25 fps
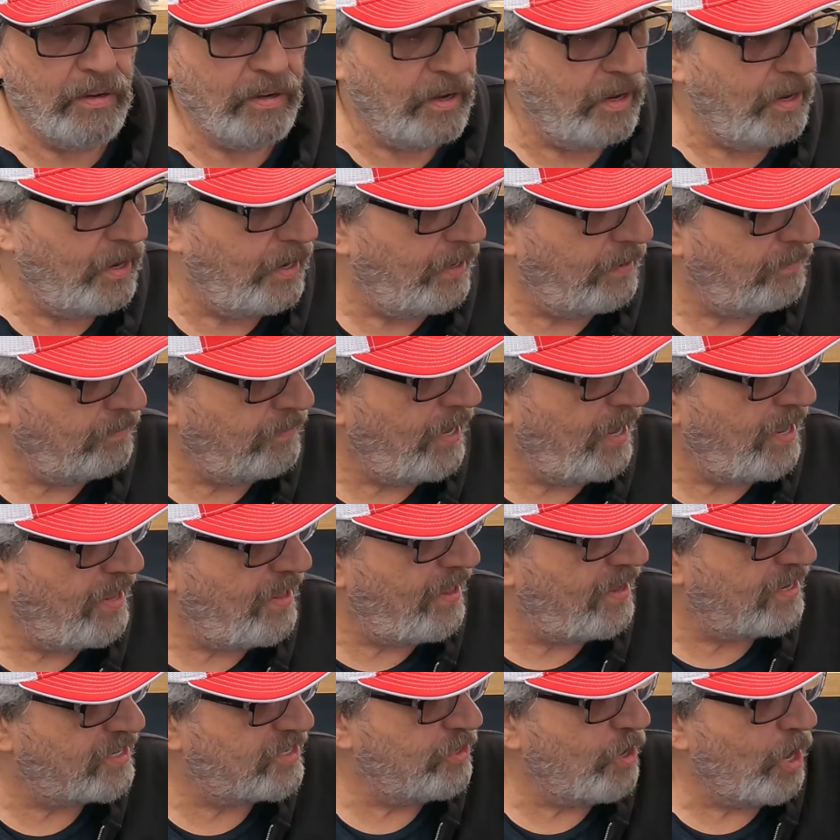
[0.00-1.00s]
Uh,
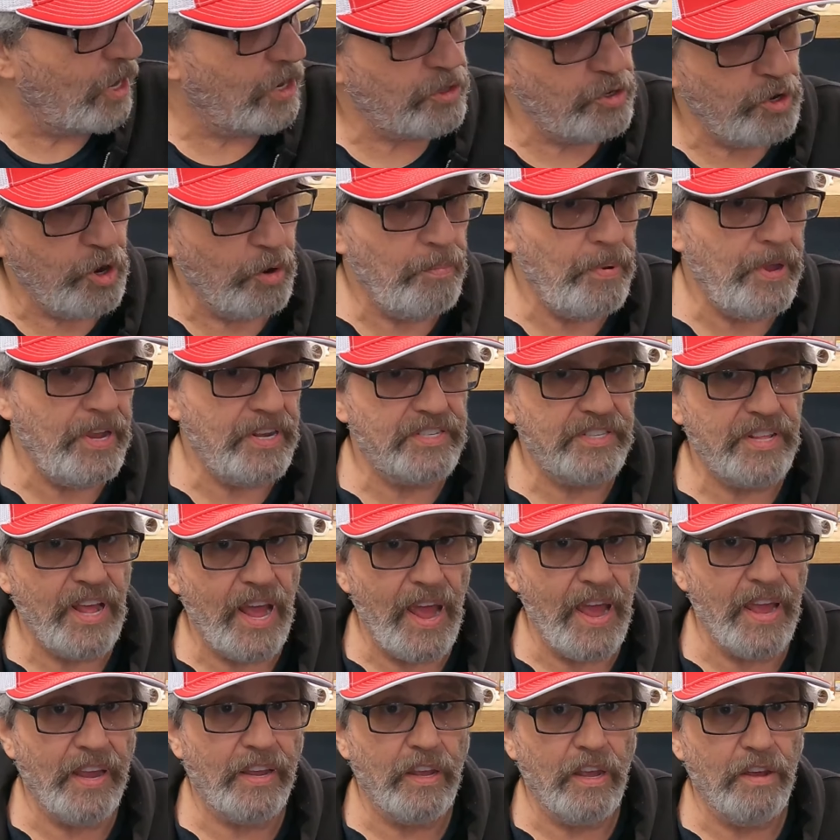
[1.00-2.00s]
it's not a two-piece
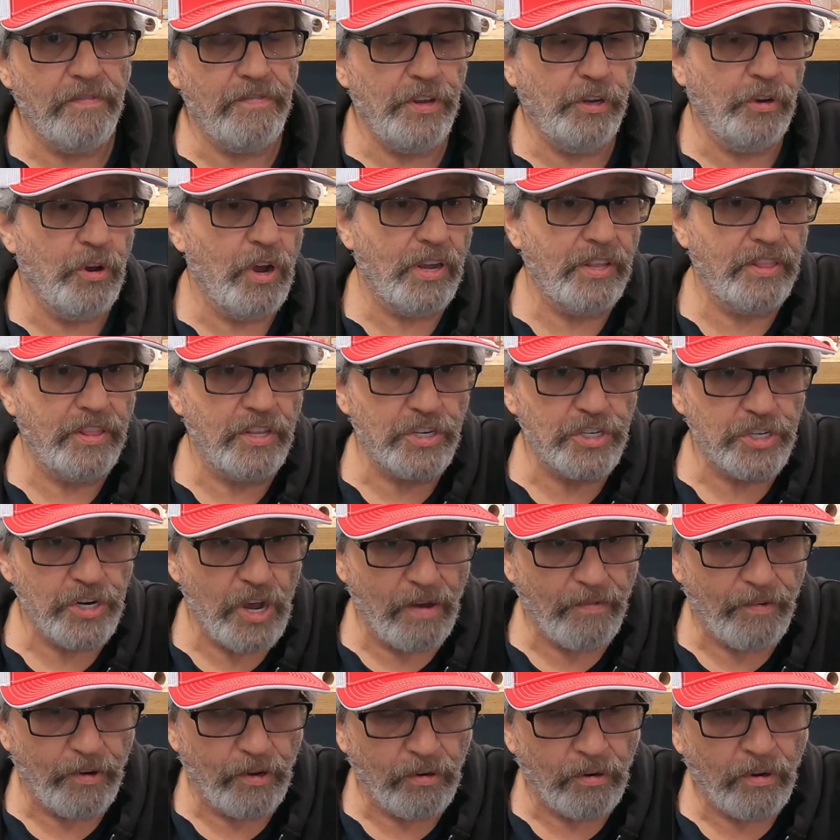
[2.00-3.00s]
tank. If you look at the
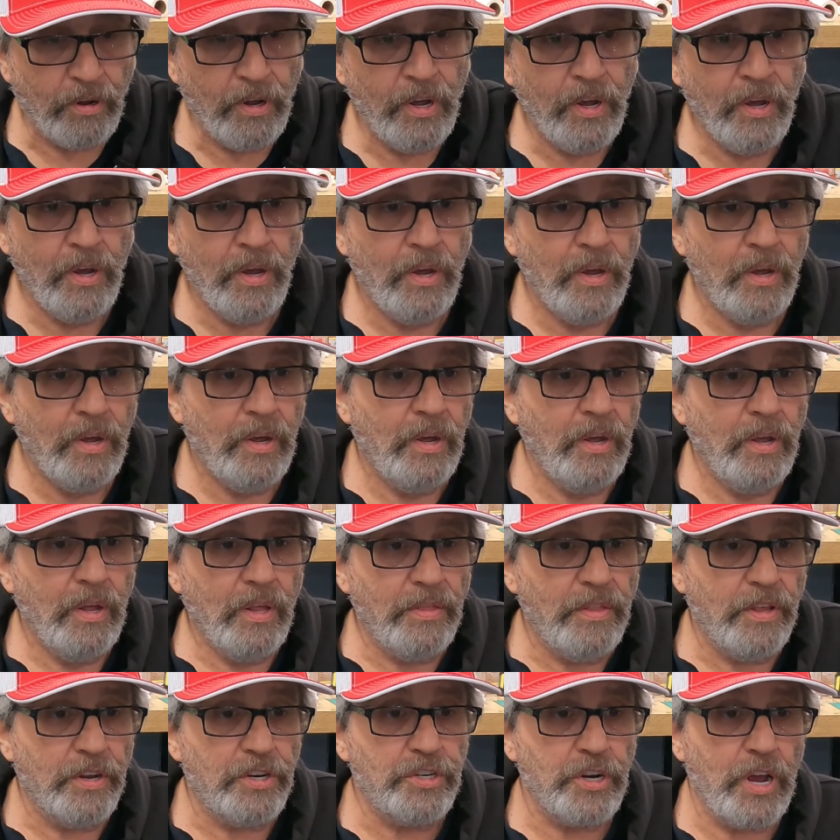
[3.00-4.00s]
shovel,
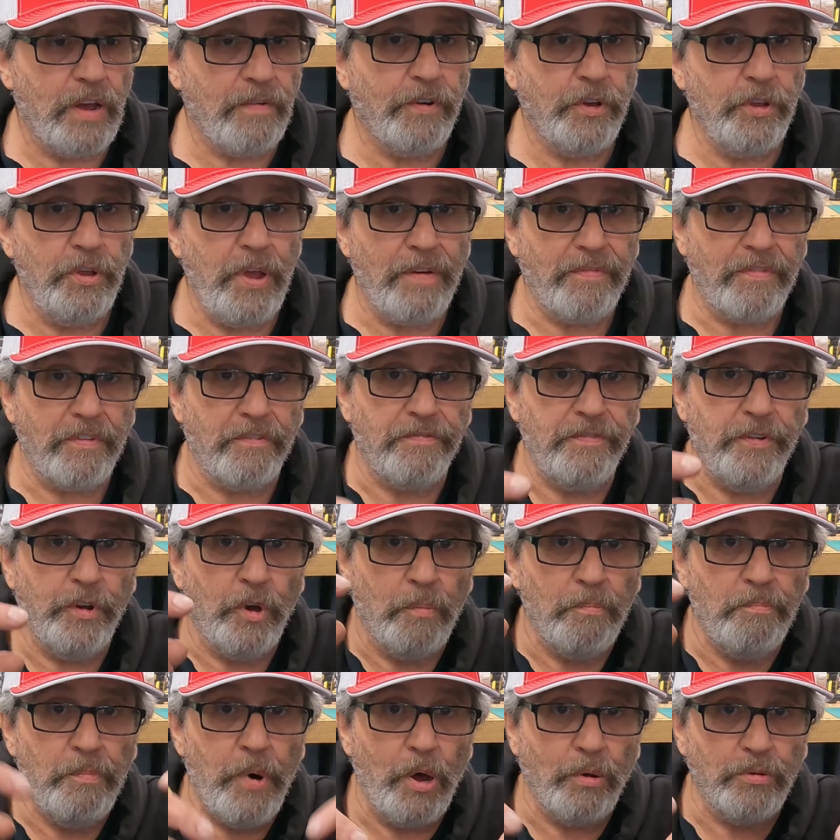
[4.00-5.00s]
the shovel, you have to
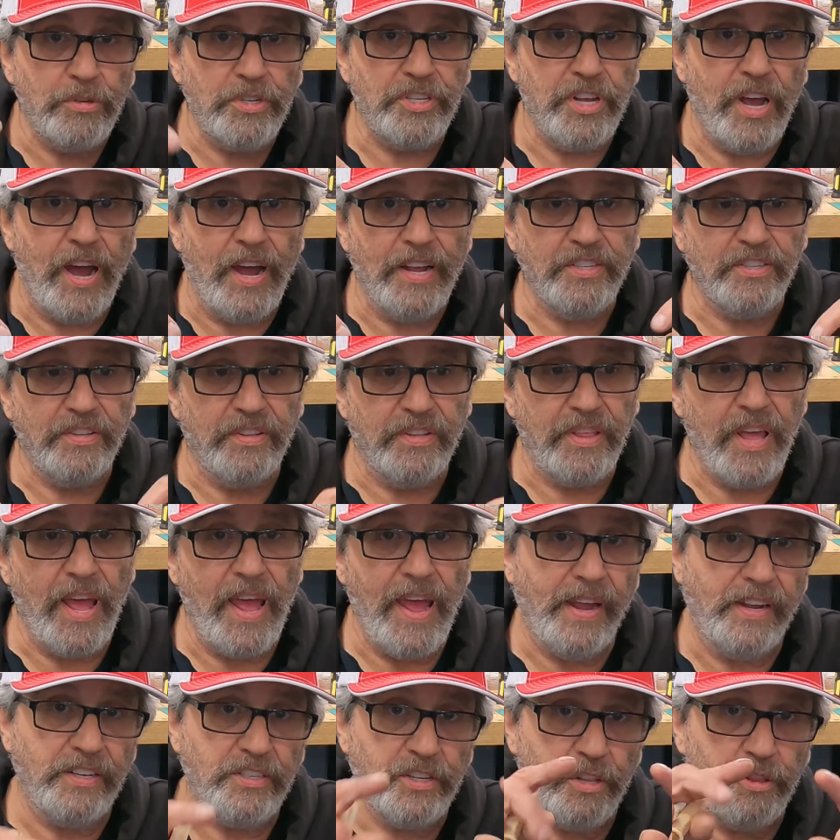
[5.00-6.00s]
fill both sides of the
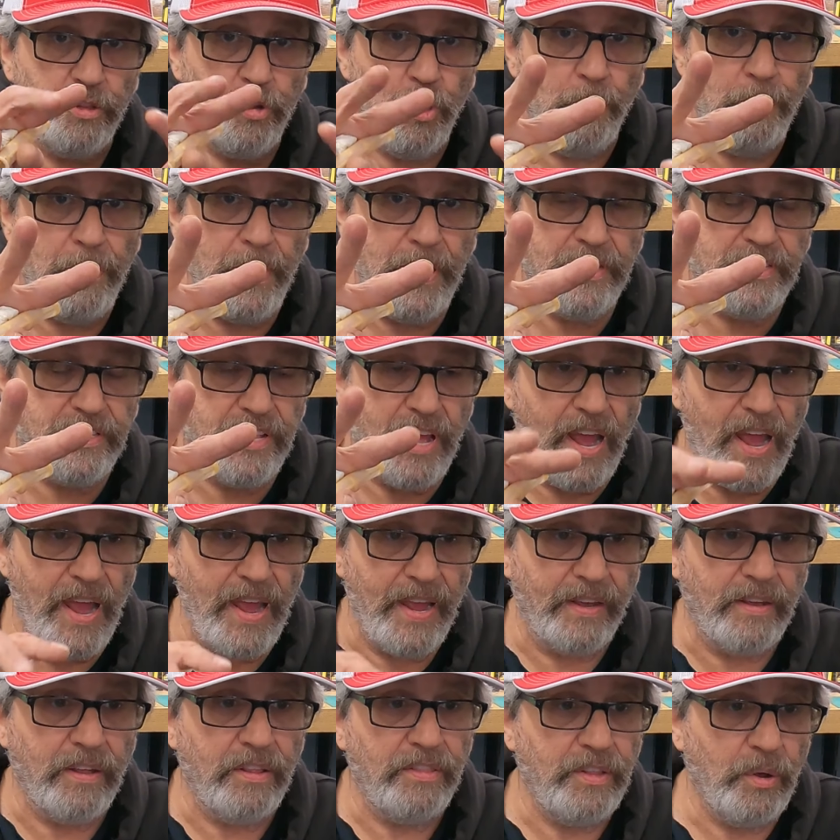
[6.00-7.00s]
tank. It's a two-piece
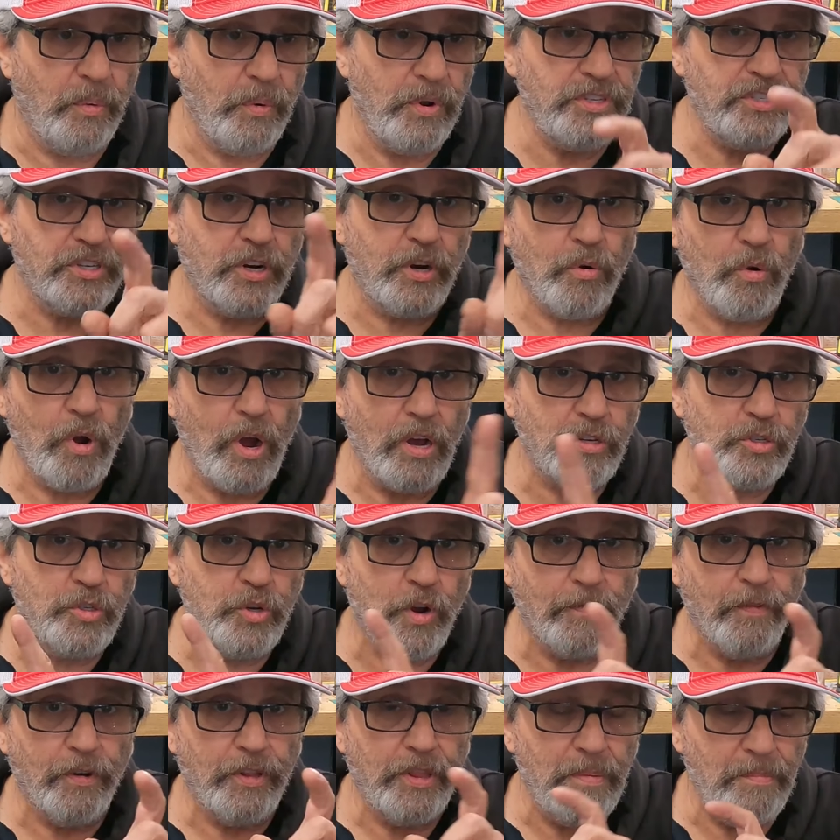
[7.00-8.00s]
tank. There is a
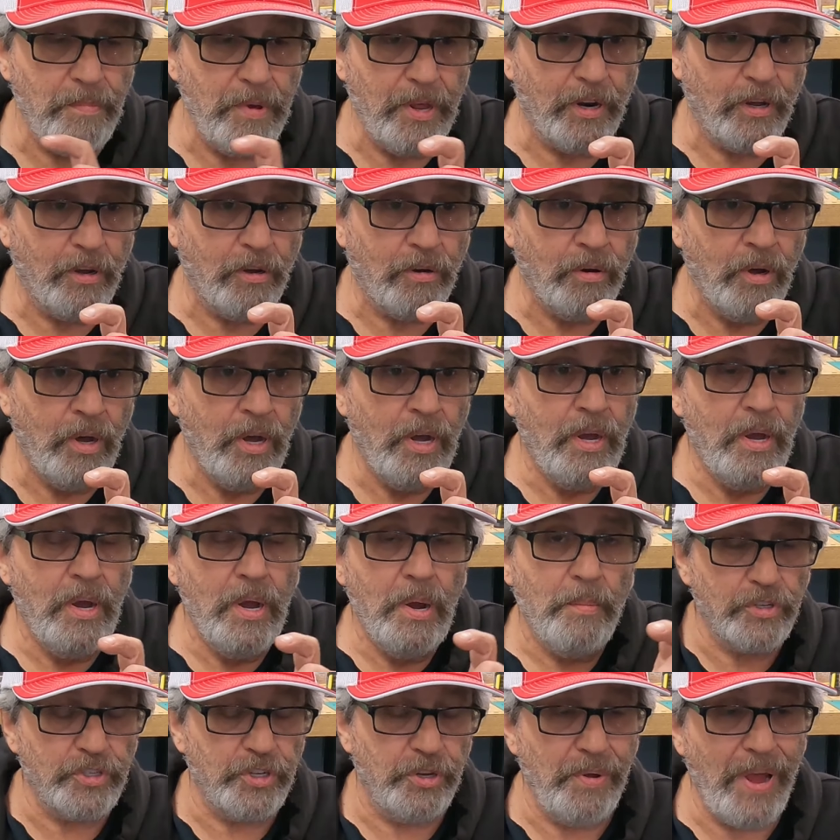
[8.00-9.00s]
crossover in the middle,
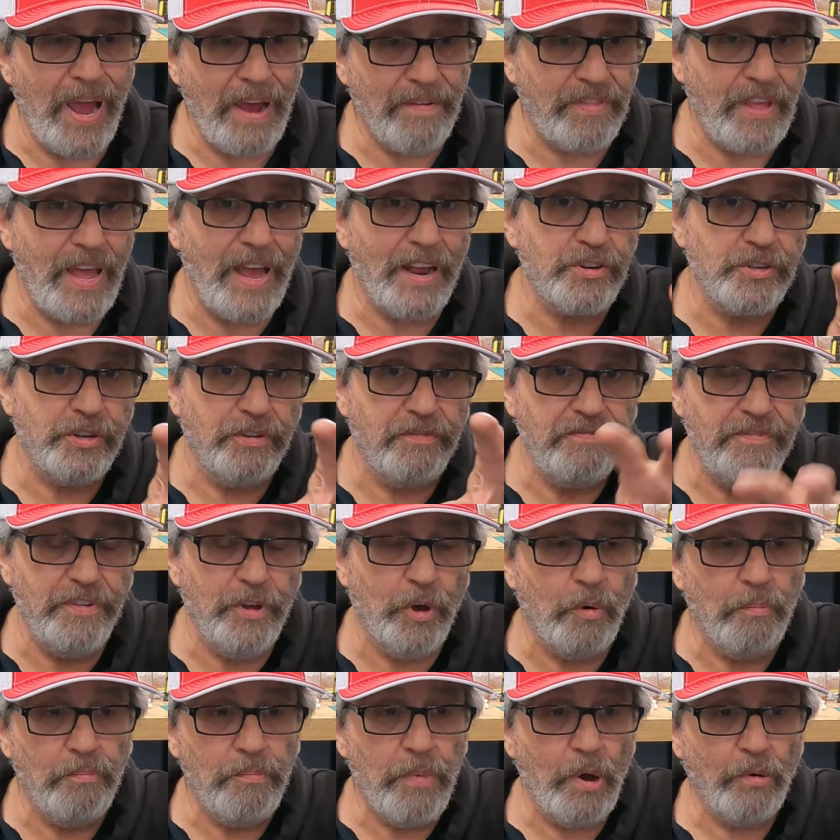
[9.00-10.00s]
so you have to actually
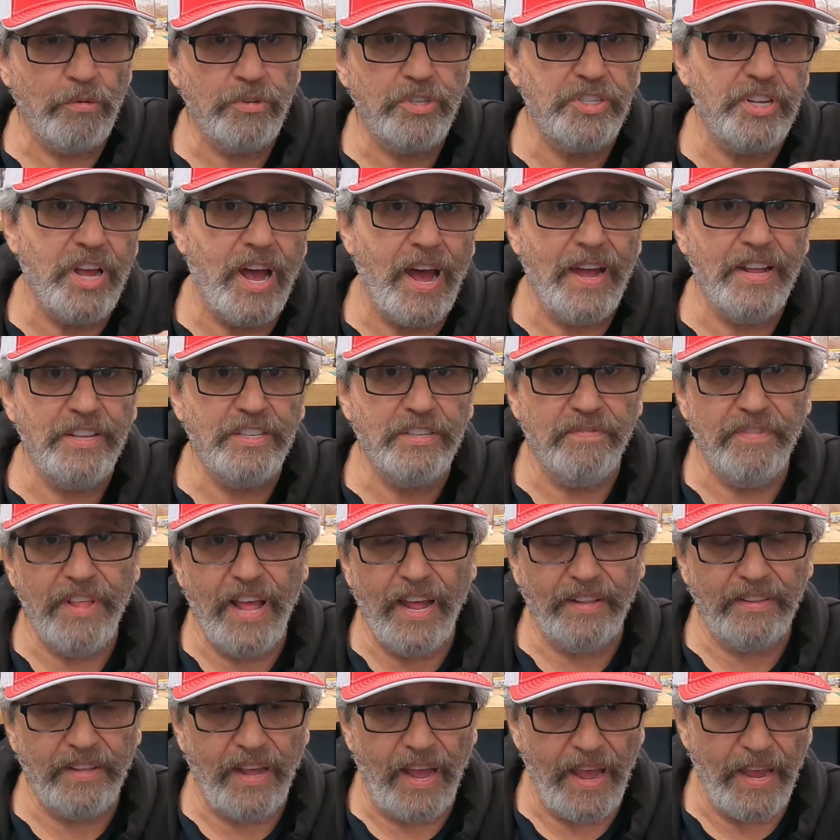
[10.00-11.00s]
fill both sides of
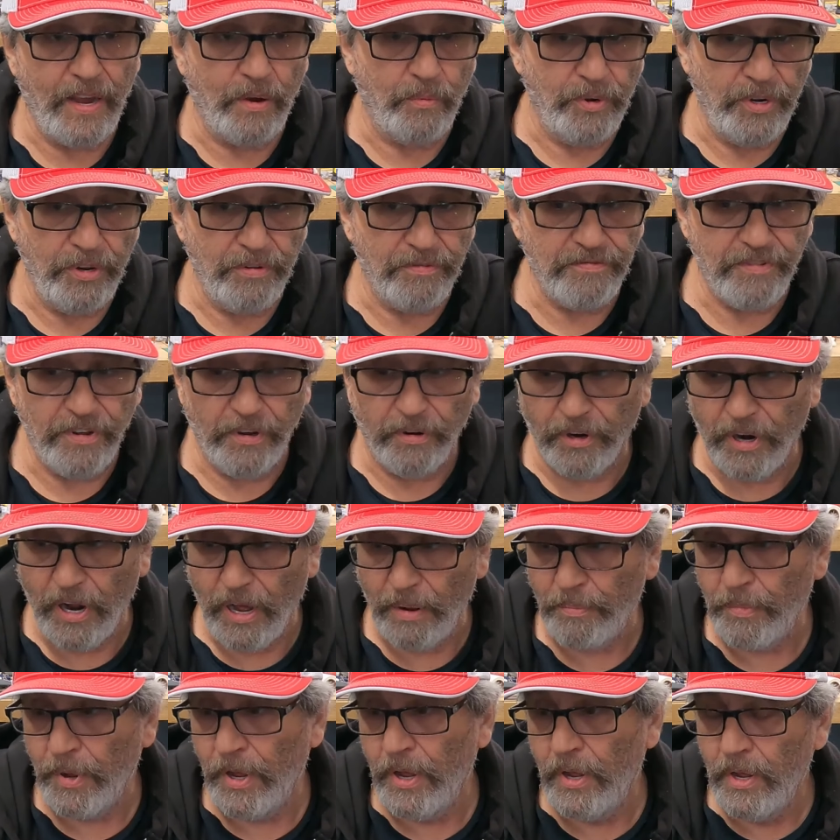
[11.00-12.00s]
that tank when you fill it
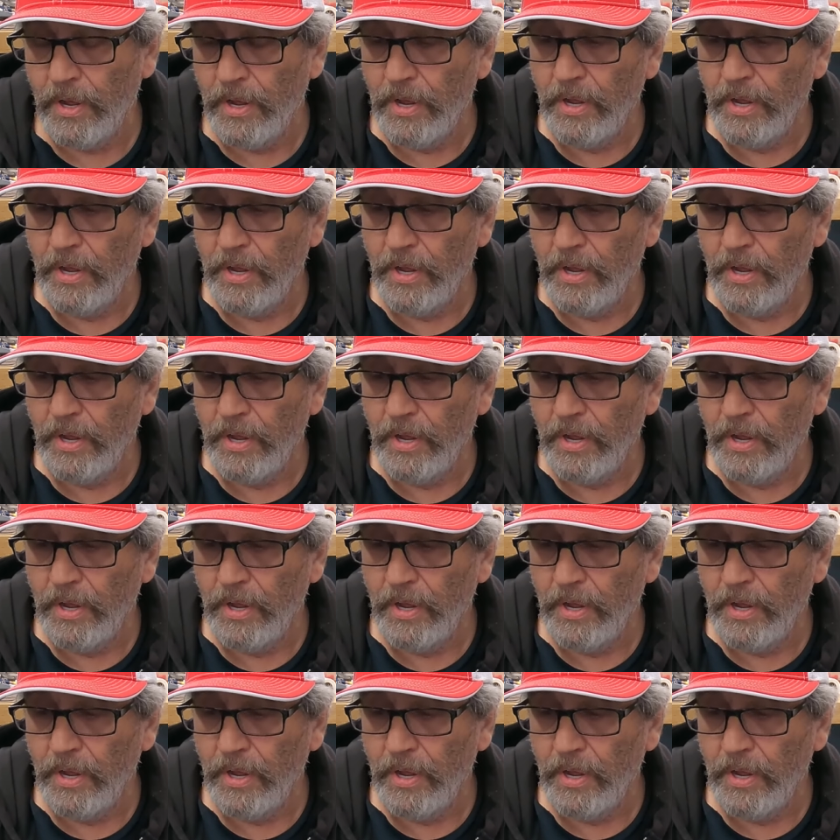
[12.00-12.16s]
up.